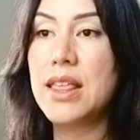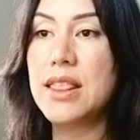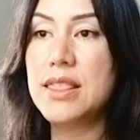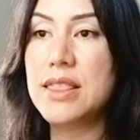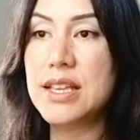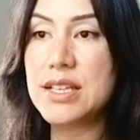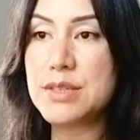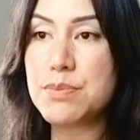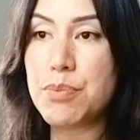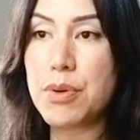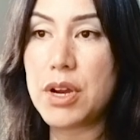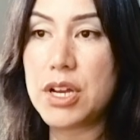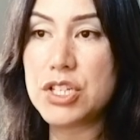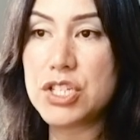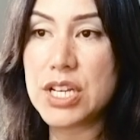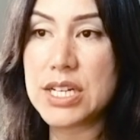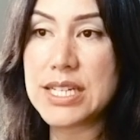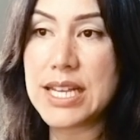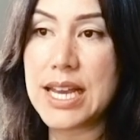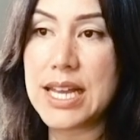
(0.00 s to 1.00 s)
This
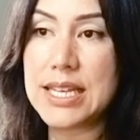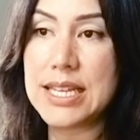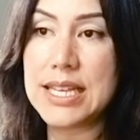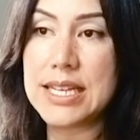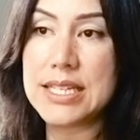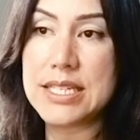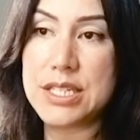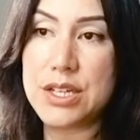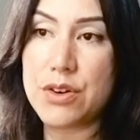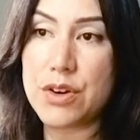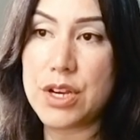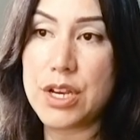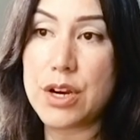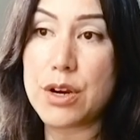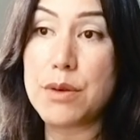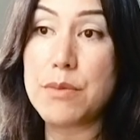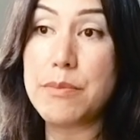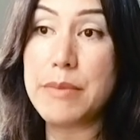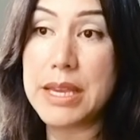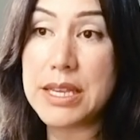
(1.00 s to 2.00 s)
project had
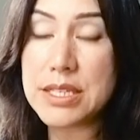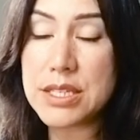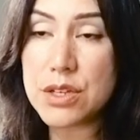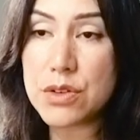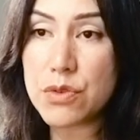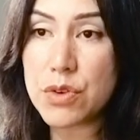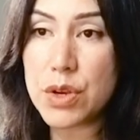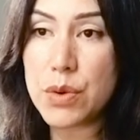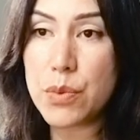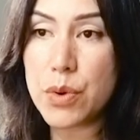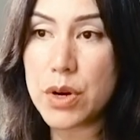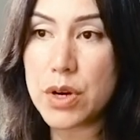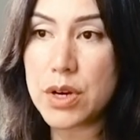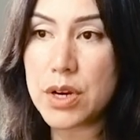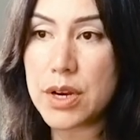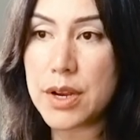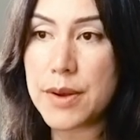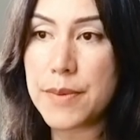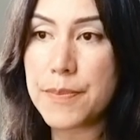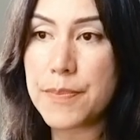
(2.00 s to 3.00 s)
exterior masonry
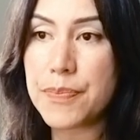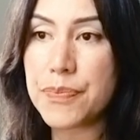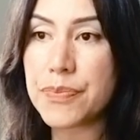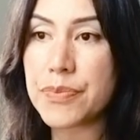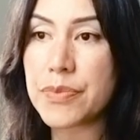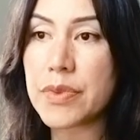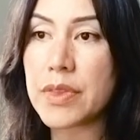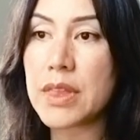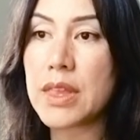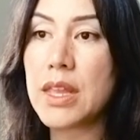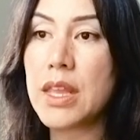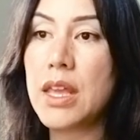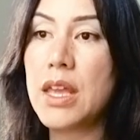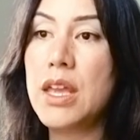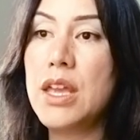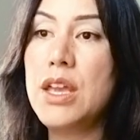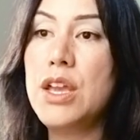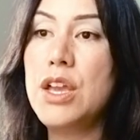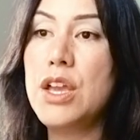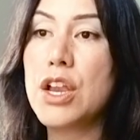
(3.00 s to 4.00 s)
work,
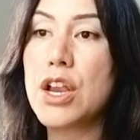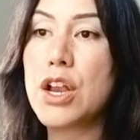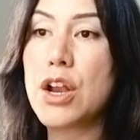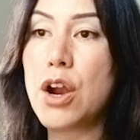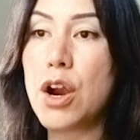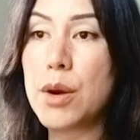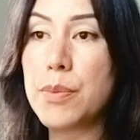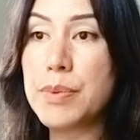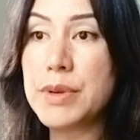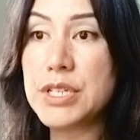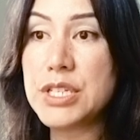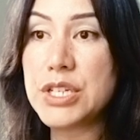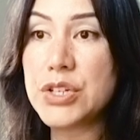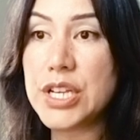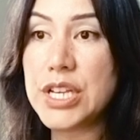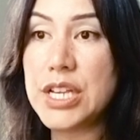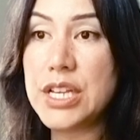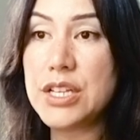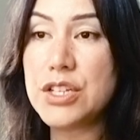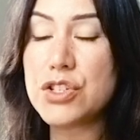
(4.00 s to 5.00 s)

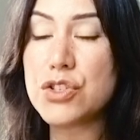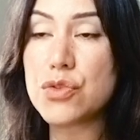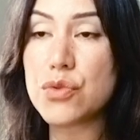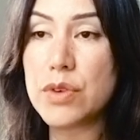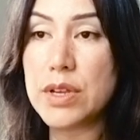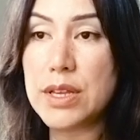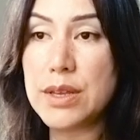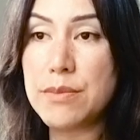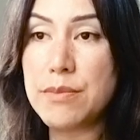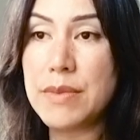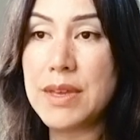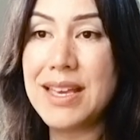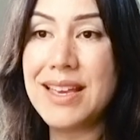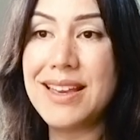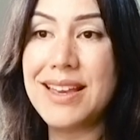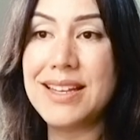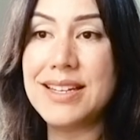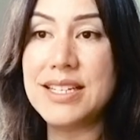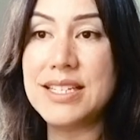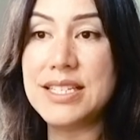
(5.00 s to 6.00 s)
carpentry, trim,
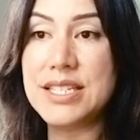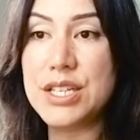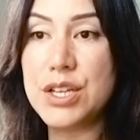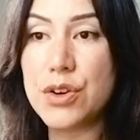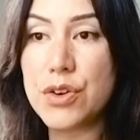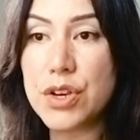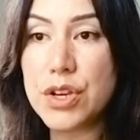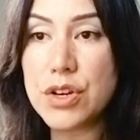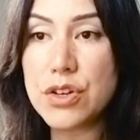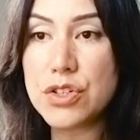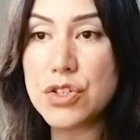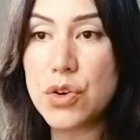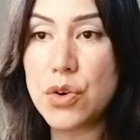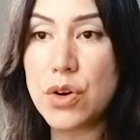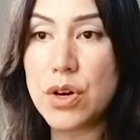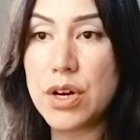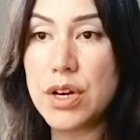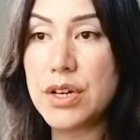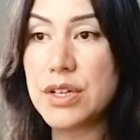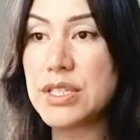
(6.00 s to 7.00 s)
and interior
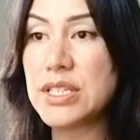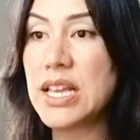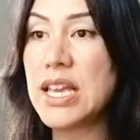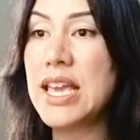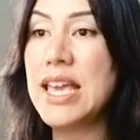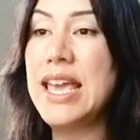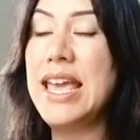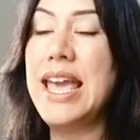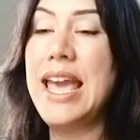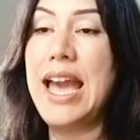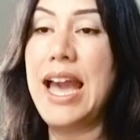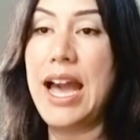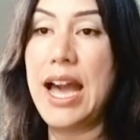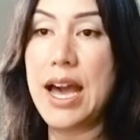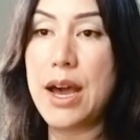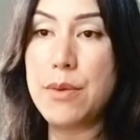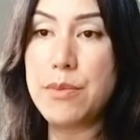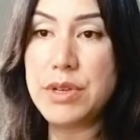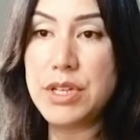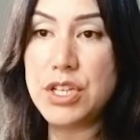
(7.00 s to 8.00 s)
doors.
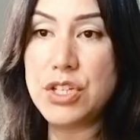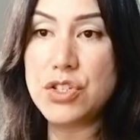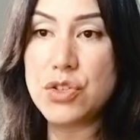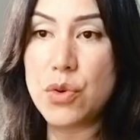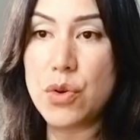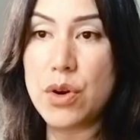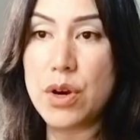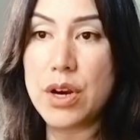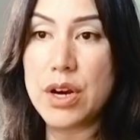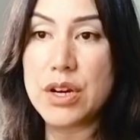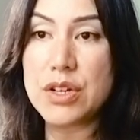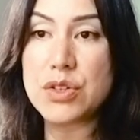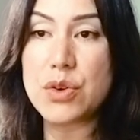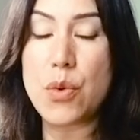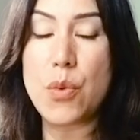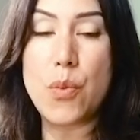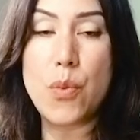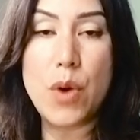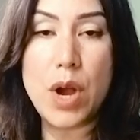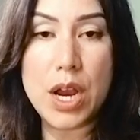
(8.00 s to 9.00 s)
how many doors,
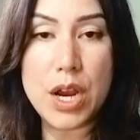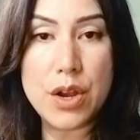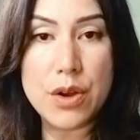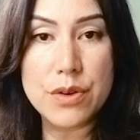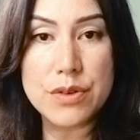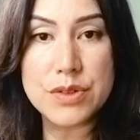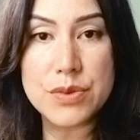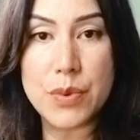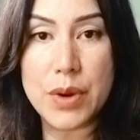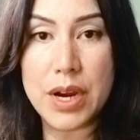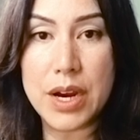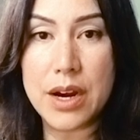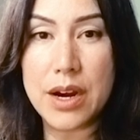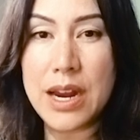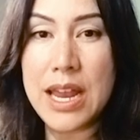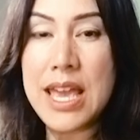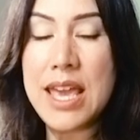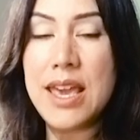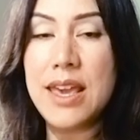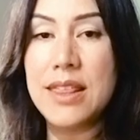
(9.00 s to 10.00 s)
what goes
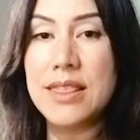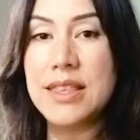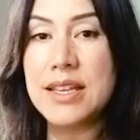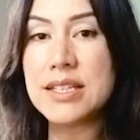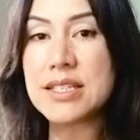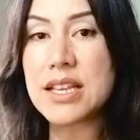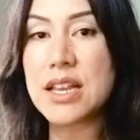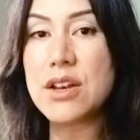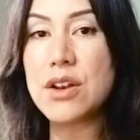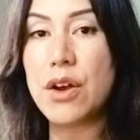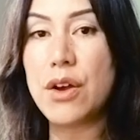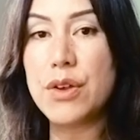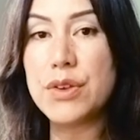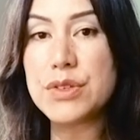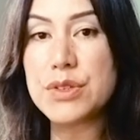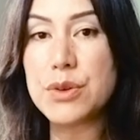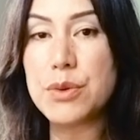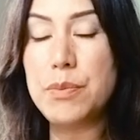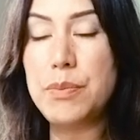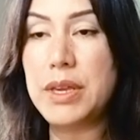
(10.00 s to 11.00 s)
where. This can
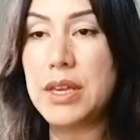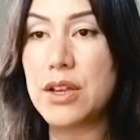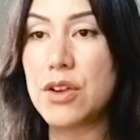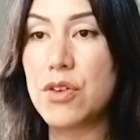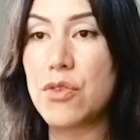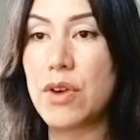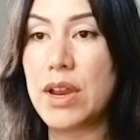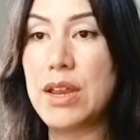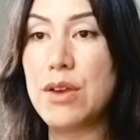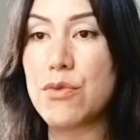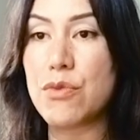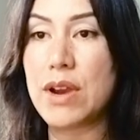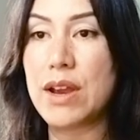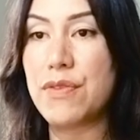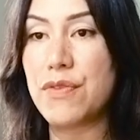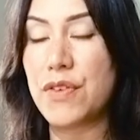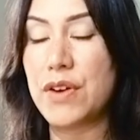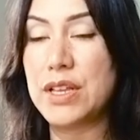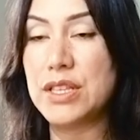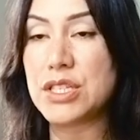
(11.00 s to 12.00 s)
also be a great
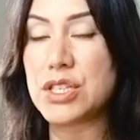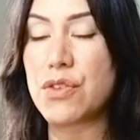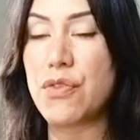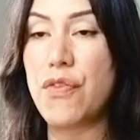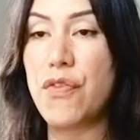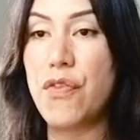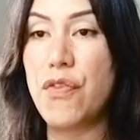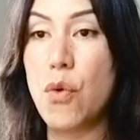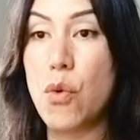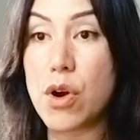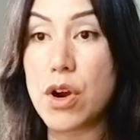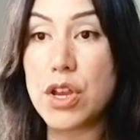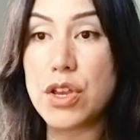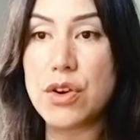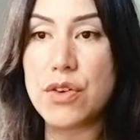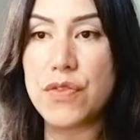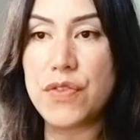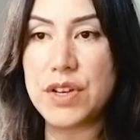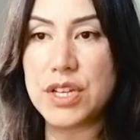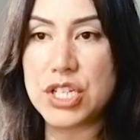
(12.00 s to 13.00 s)
reference for
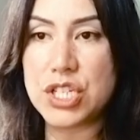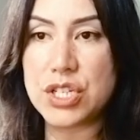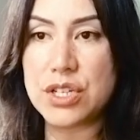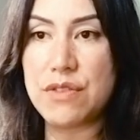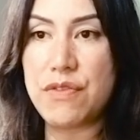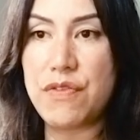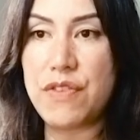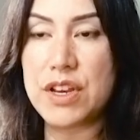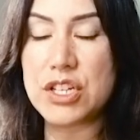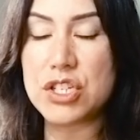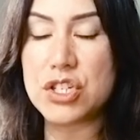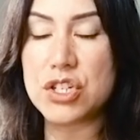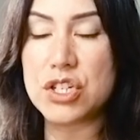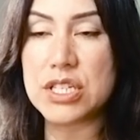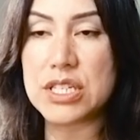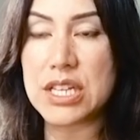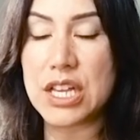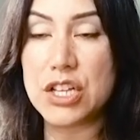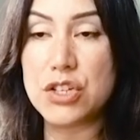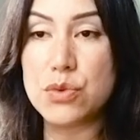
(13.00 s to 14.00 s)
your finish and fixture
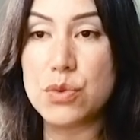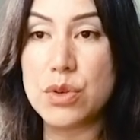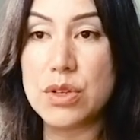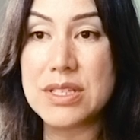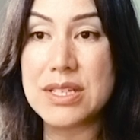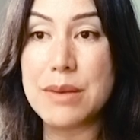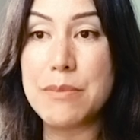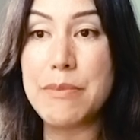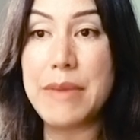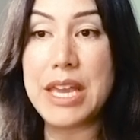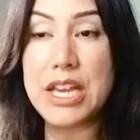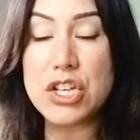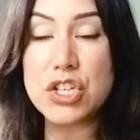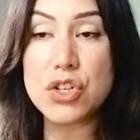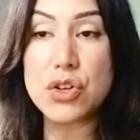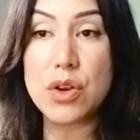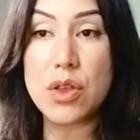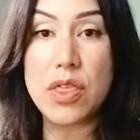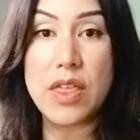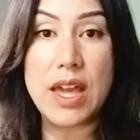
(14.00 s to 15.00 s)
schedule to make
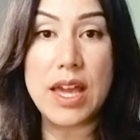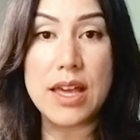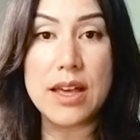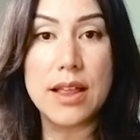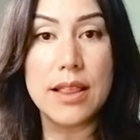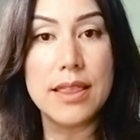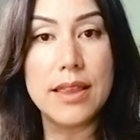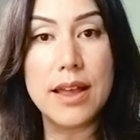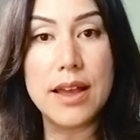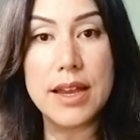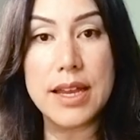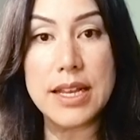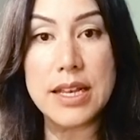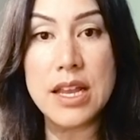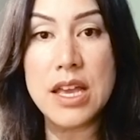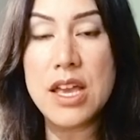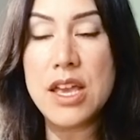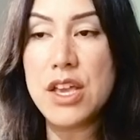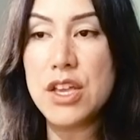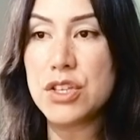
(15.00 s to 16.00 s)
sure they align.
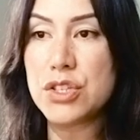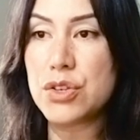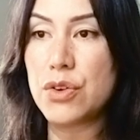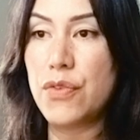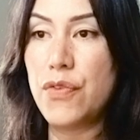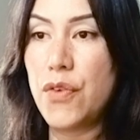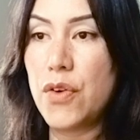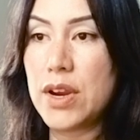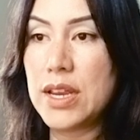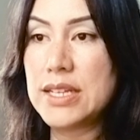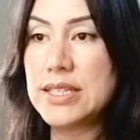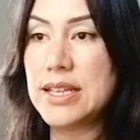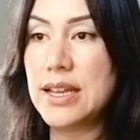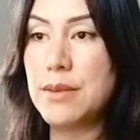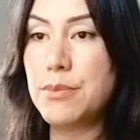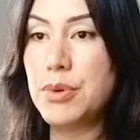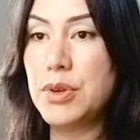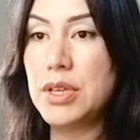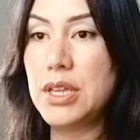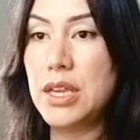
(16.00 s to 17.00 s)
So for
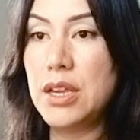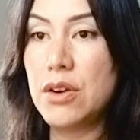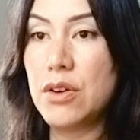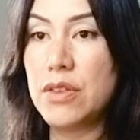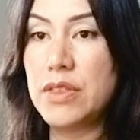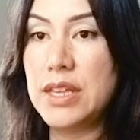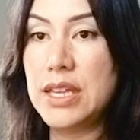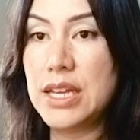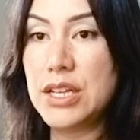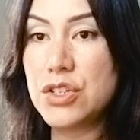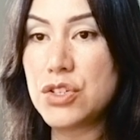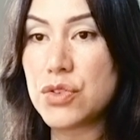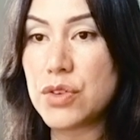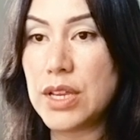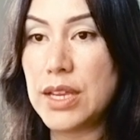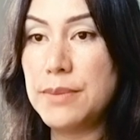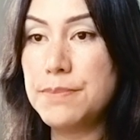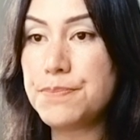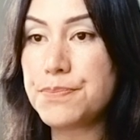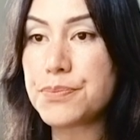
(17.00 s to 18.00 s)
example, here on the
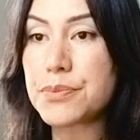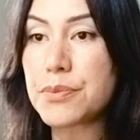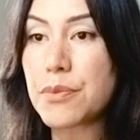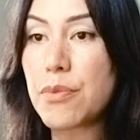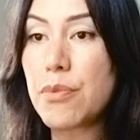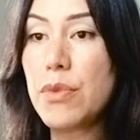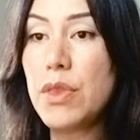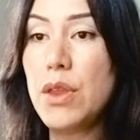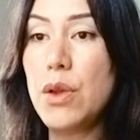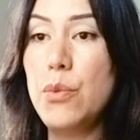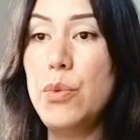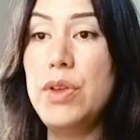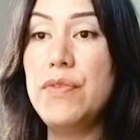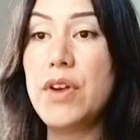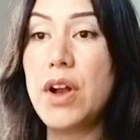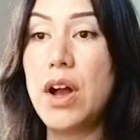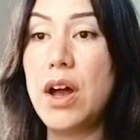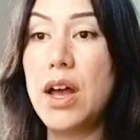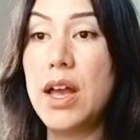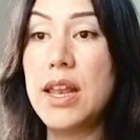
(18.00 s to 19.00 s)
entry, we've
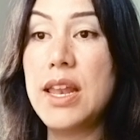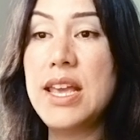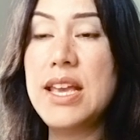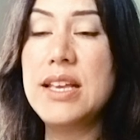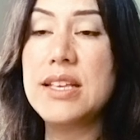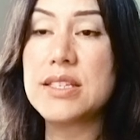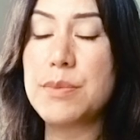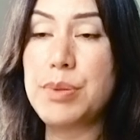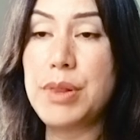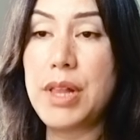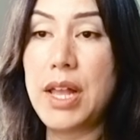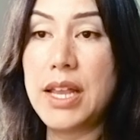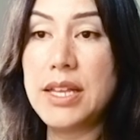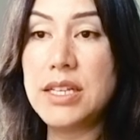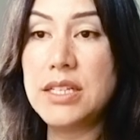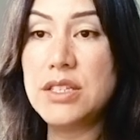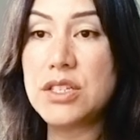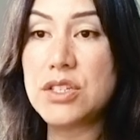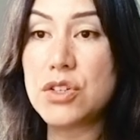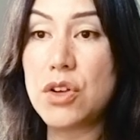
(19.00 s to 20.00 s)
got supply and
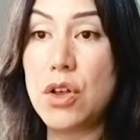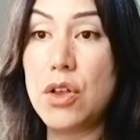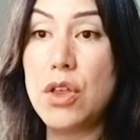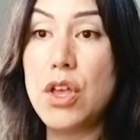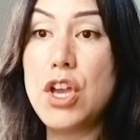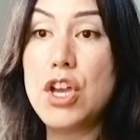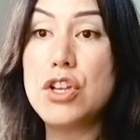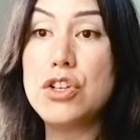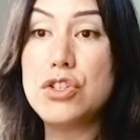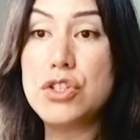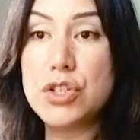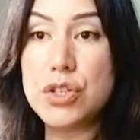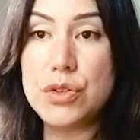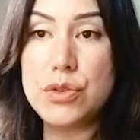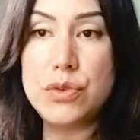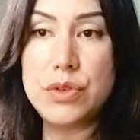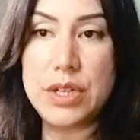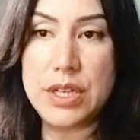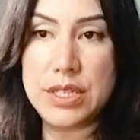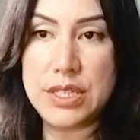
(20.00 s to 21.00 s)
install
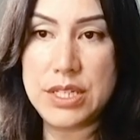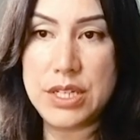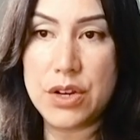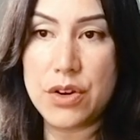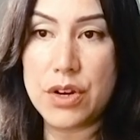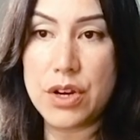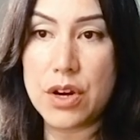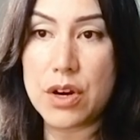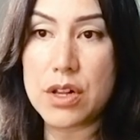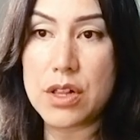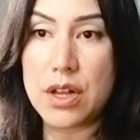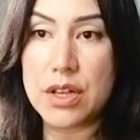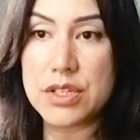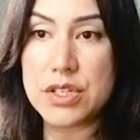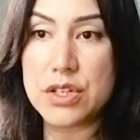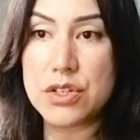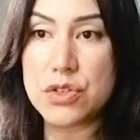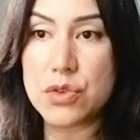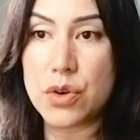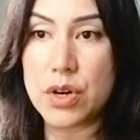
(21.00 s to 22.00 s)
2 interior
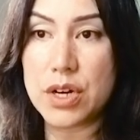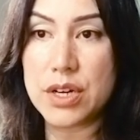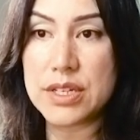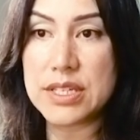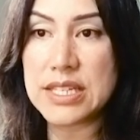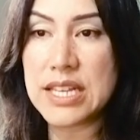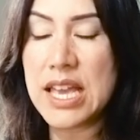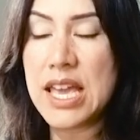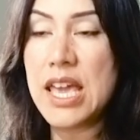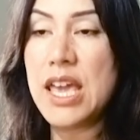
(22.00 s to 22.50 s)
closet doors.